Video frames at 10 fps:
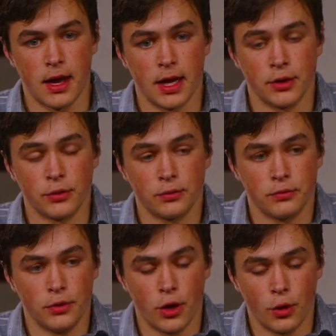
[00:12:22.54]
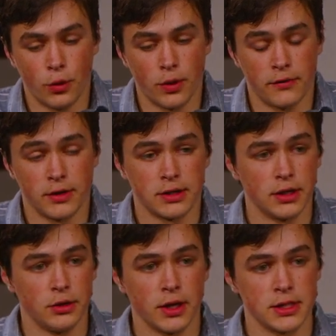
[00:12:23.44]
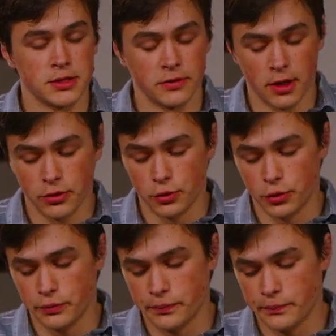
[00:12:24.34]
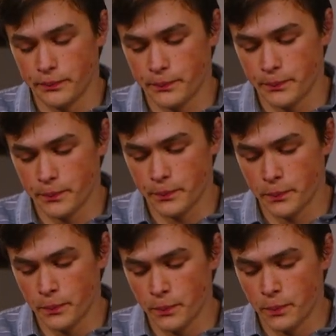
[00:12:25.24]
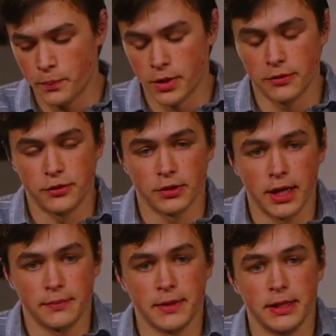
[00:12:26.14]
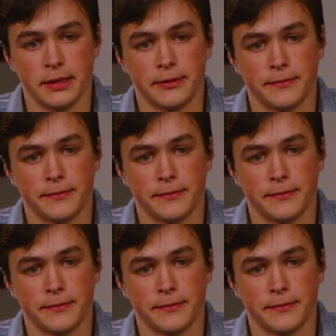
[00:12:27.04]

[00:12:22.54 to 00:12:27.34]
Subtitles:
I don't know everything you guys have gone through. But if you're like me,